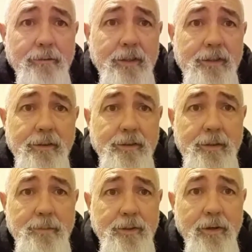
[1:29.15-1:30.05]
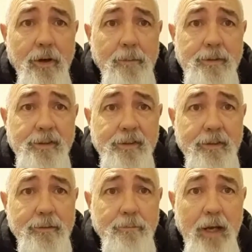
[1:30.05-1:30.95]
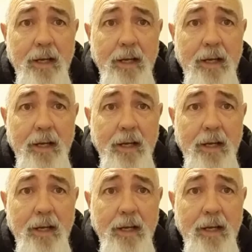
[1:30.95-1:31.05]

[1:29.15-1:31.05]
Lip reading: original subscribers still pay